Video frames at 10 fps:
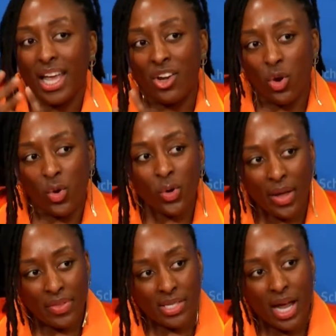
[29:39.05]
an owner
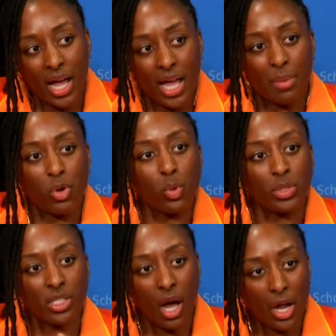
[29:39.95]
at the time who
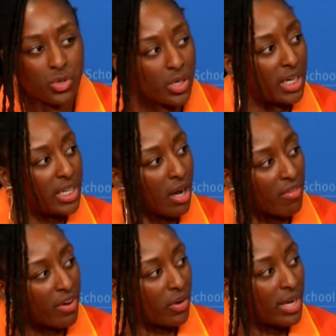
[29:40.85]
was contradicting
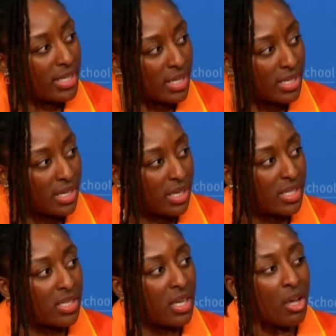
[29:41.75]
our very
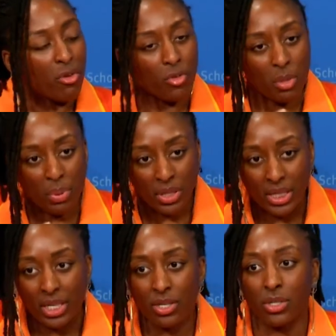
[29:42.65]
existence for the
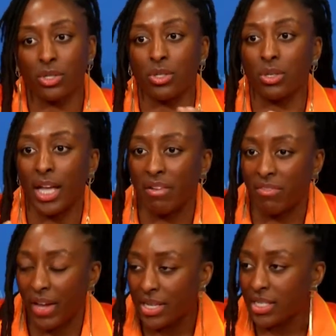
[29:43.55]
political
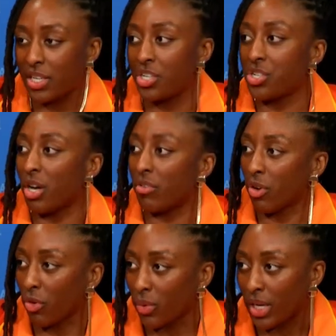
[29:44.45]
advantage of
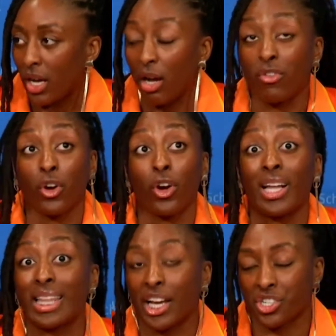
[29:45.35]
her
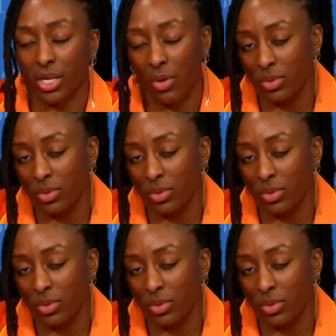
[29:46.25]
election.